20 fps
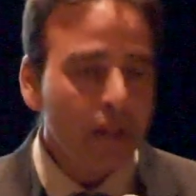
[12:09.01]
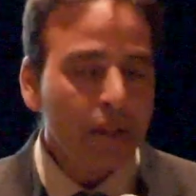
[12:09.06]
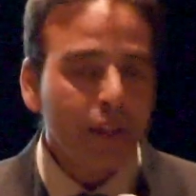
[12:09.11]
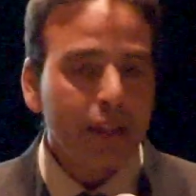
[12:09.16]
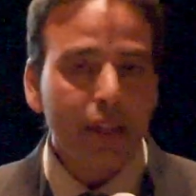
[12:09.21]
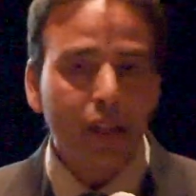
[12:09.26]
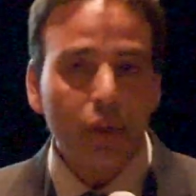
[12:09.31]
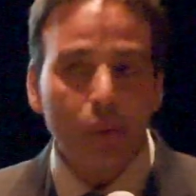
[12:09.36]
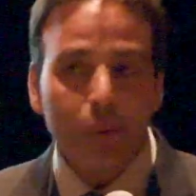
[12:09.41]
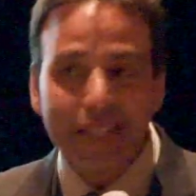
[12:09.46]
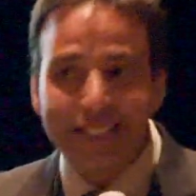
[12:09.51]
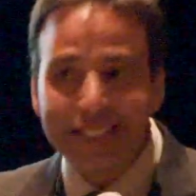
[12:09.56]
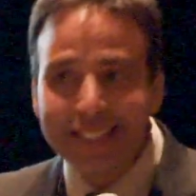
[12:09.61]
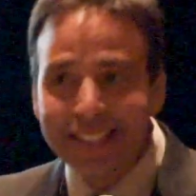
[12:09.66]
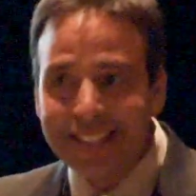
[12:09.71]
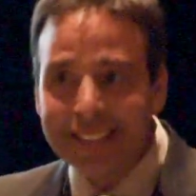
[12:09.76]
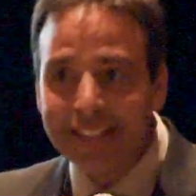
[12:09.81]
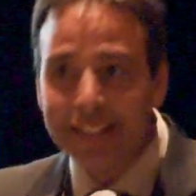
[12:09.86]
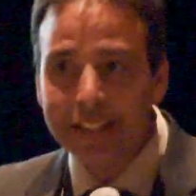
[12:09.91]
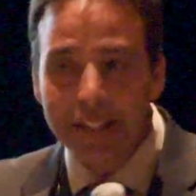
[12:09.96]
So we
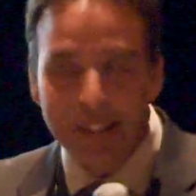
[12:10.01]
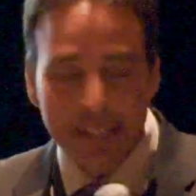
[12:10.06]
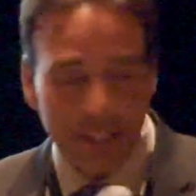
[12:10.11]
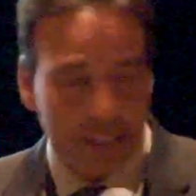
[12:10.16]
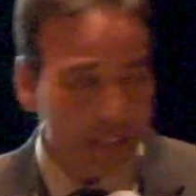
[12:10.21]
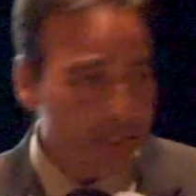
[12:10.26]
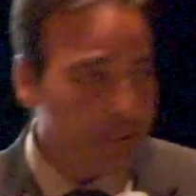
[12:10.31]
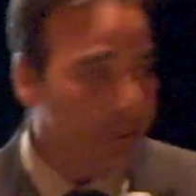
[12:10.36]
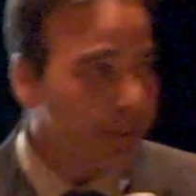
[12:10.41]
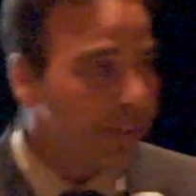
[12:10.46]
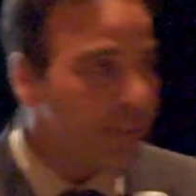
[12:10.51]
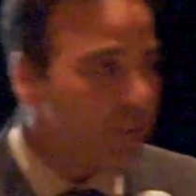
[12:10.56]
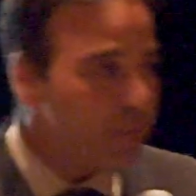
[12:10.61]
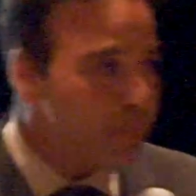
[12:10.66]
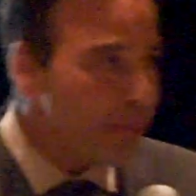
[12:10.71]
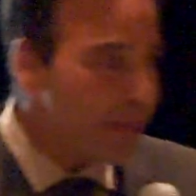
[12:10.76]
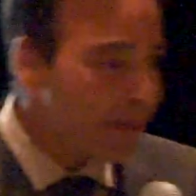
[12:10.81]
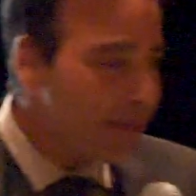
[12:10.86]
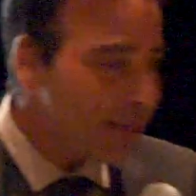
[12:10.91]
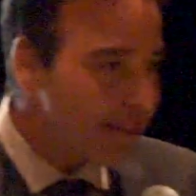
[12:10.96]
need to hear the
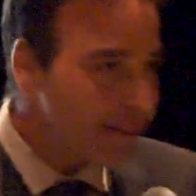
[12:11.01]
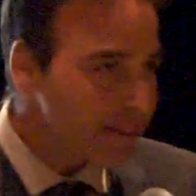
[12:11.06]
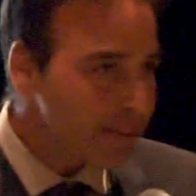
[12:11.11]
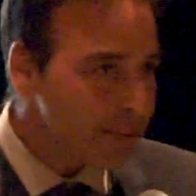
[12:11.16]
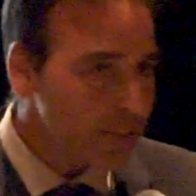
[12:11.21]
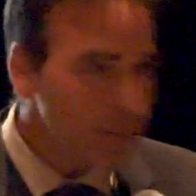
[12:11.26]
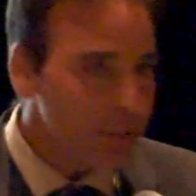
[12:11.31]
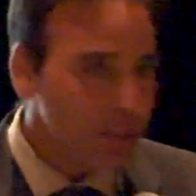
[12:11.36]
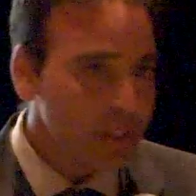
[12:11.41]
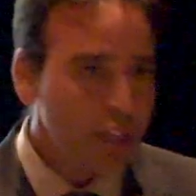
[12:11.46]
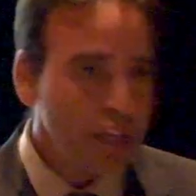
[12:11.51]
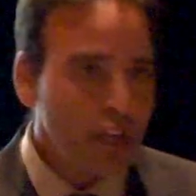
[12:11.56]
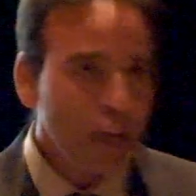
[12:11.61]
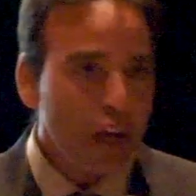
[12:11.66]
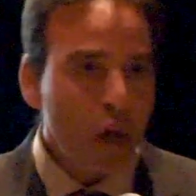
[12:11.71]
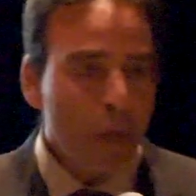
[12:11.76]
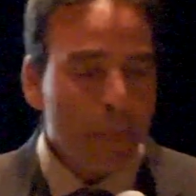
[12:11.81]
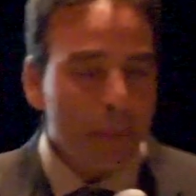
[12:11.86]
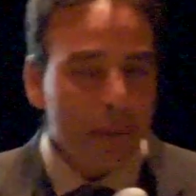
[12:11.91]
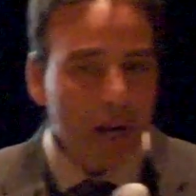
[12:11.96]
message,
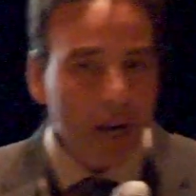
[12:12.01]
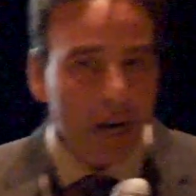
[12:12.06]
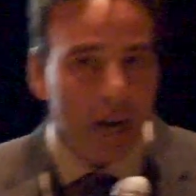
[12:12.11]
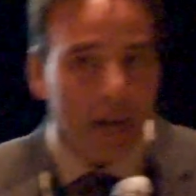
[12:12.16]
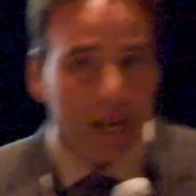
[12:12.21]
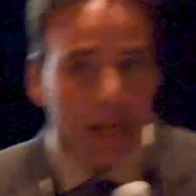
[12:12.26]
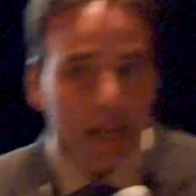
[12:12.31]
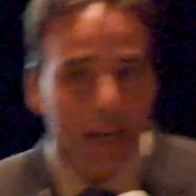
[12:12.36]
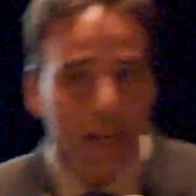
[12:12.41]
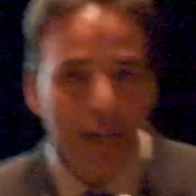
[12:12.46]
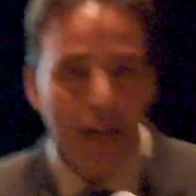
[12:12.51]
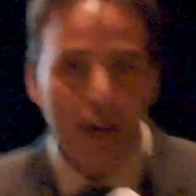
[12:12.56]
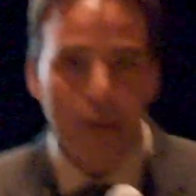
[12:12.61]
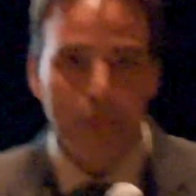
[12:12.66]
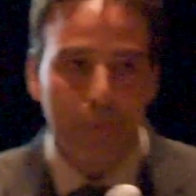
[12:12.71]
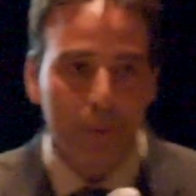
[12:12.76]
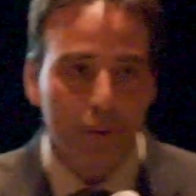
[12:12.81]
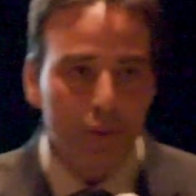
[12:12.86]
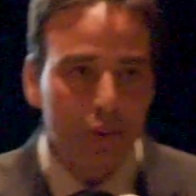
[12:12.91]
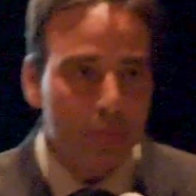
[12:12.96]
but
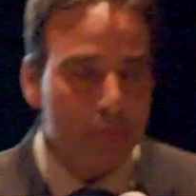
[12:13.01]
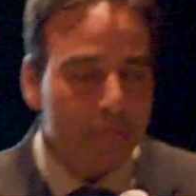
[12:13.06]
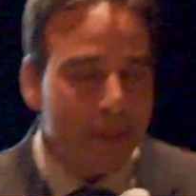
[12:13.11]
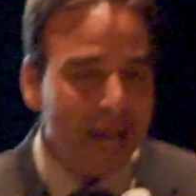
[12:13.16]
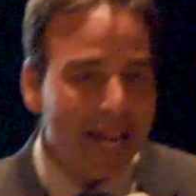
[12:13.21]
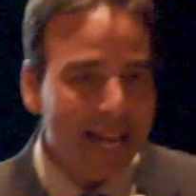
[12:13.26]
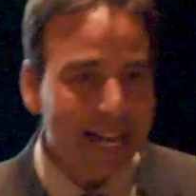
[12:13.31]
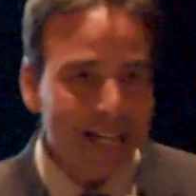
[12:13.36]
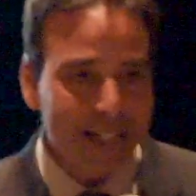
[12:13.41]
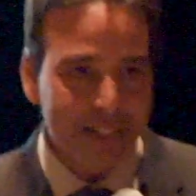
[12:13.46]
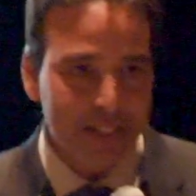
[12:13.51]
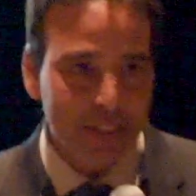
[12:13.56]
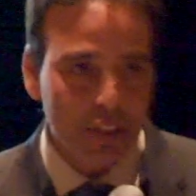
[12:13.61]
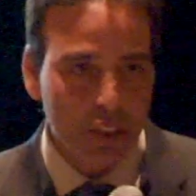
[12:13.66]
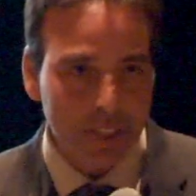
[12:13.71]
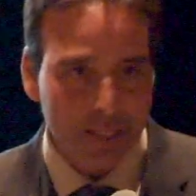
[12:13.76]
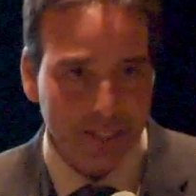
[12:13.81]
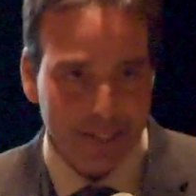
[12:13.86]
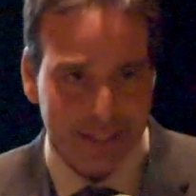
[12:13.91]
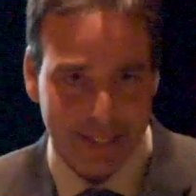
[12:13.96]
uncouple the
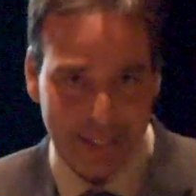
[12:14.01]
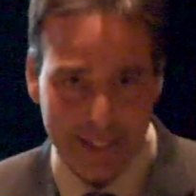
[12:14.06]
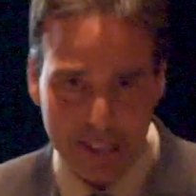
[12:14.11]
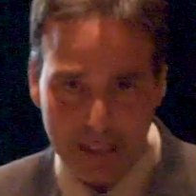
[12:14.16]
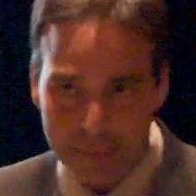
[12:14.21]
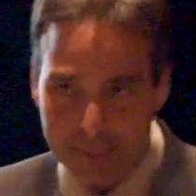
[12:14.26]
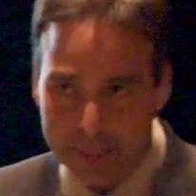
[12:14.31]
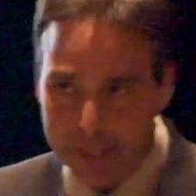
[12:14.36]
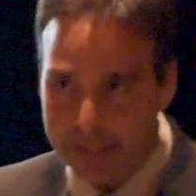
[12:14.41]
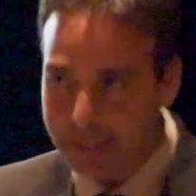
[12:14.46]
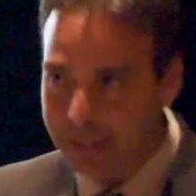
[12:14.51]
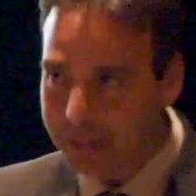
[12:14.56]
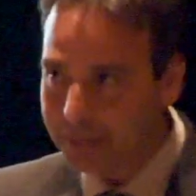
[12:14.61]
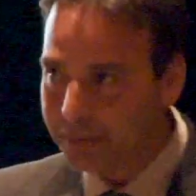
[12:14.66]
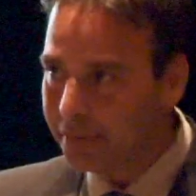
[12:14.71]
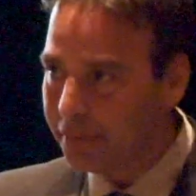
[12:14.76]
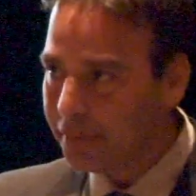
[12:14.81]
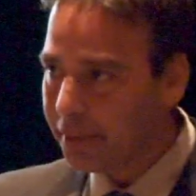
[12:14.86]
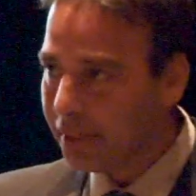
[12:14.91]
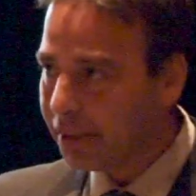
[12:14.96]
package that it's coming in.
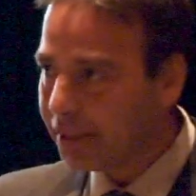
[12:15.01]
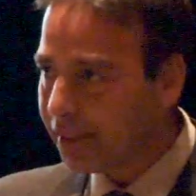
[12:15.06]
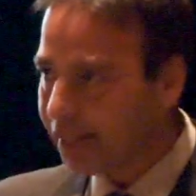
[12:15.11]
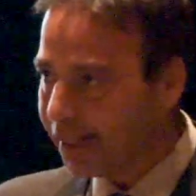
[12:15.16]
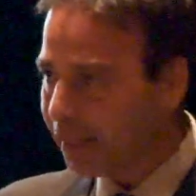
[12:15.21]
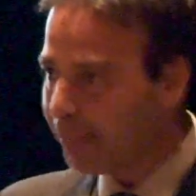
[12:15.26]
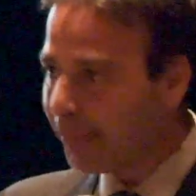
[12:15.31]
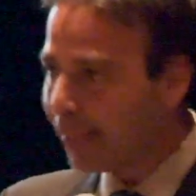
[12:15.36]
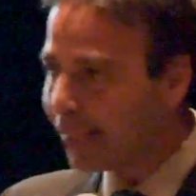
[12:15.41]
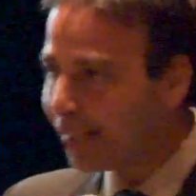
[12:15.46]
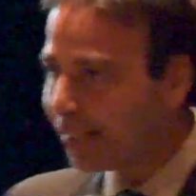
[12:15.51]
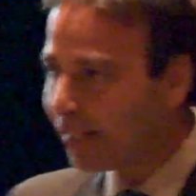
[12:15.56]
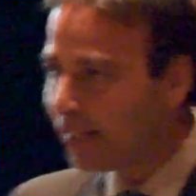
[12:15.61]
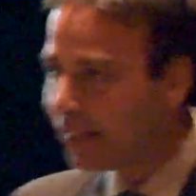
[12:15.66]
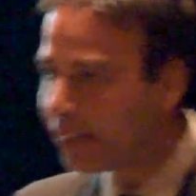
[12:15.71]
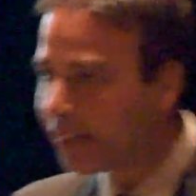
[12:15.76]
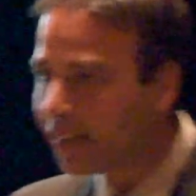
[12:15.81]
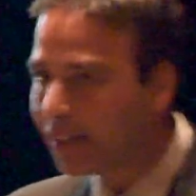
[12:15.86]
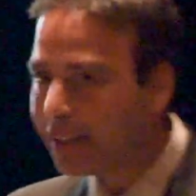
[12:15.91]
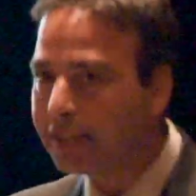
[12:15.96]
Does this make
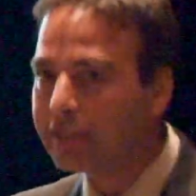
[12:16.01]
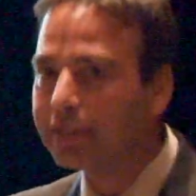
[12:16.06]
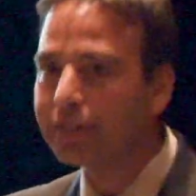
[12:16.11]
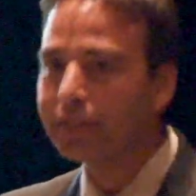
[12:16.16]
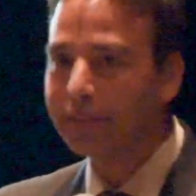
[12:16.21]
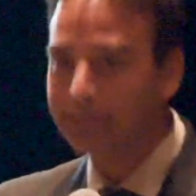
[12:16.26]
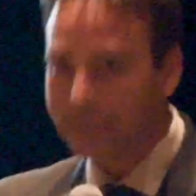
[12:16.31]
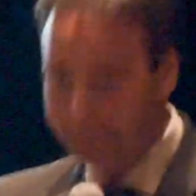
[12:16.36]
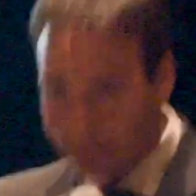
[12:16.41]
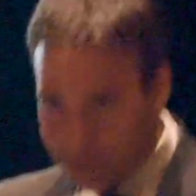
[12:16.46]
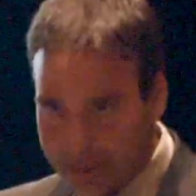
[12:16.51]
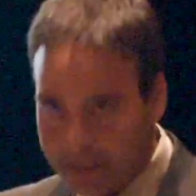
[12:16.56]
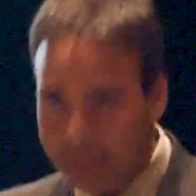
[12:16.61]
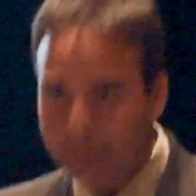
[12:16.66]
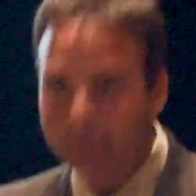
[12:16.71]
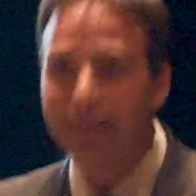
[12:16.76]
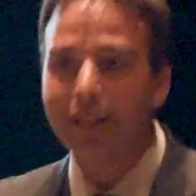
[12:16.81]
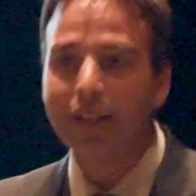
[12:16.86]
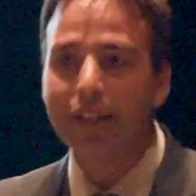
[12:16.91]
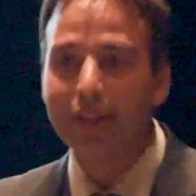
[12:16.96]
sense?
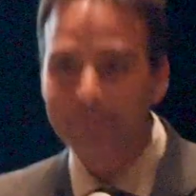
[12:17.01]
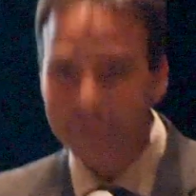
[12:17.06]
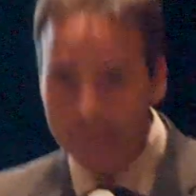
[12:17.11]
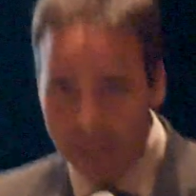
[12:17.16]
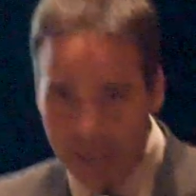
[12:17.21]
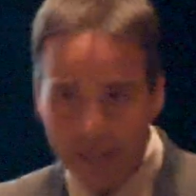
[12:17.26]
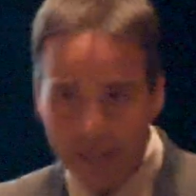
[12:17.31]
Give me some